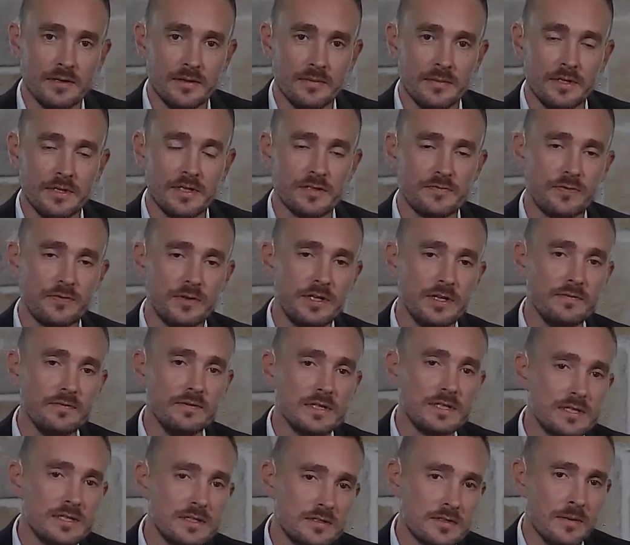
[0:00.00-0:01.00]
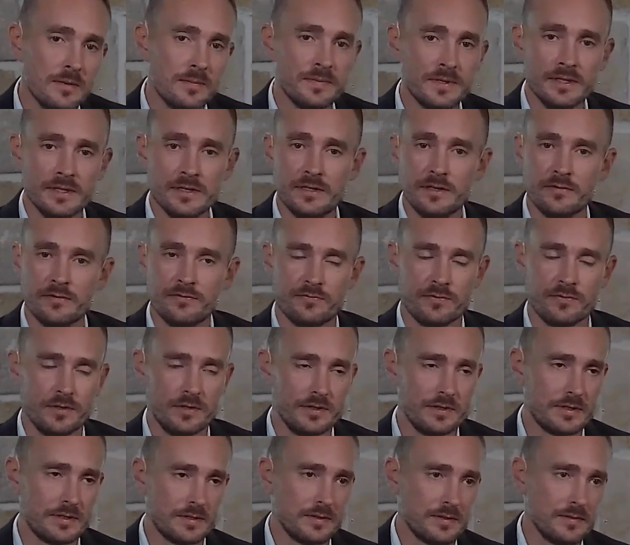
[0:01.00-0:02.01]
Because forgiveness is something
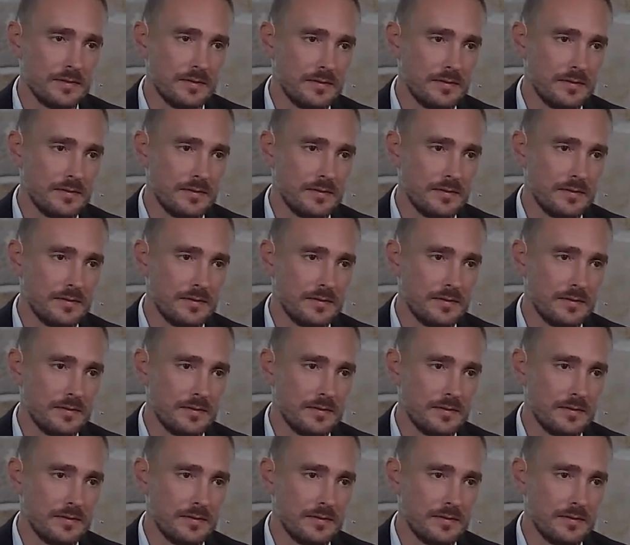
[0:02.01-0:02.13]
different.